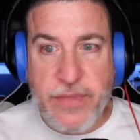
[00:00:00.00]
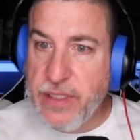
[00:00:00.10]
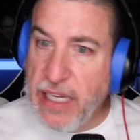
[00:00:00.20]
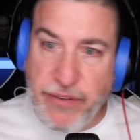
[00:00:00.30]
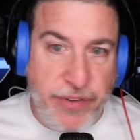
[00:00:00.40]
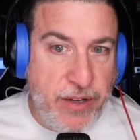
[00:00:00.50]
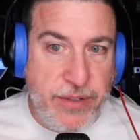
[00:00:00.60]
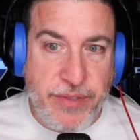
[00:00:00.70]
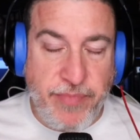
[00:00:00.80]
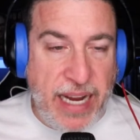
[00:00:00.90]
And
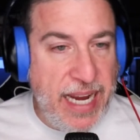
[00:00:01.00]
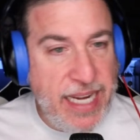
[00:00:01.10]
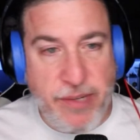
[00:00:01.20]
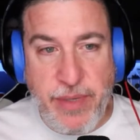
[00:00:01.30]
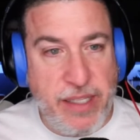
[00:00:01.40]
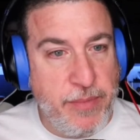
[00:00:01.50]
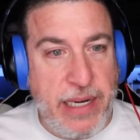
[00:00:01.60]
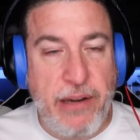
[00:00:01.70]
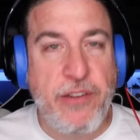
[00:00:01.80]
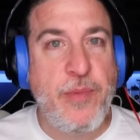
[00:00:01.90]
folks, I hate to be the
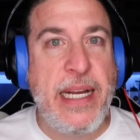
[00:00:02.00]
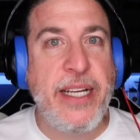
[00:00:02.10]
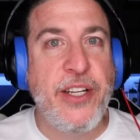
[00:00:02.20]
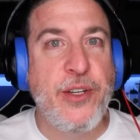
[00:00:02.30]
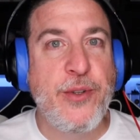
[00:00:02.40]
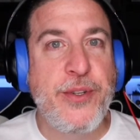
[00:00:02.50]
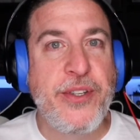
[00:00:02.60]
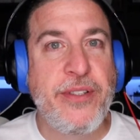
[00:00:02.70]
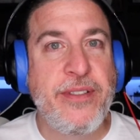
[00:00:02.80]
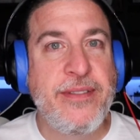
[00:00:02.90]
bearer of bad news,